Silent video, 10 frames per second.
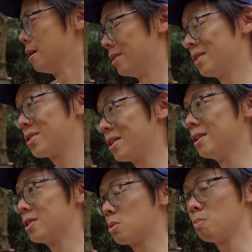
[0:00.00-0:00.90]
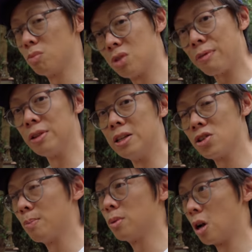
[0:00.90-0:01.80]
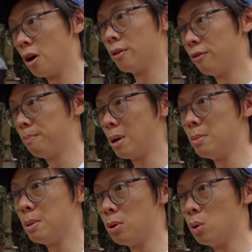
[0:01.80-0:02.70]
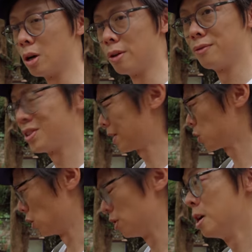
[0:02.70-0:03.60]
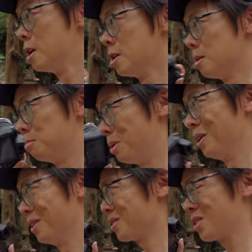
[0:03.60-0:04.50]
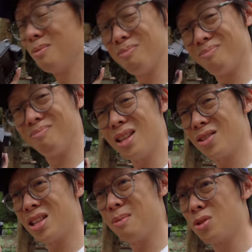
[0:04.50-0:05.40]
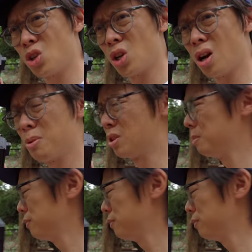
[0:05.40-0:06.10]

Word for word: This is definitely some kind of baby poo kind of texture, but it seems sharper than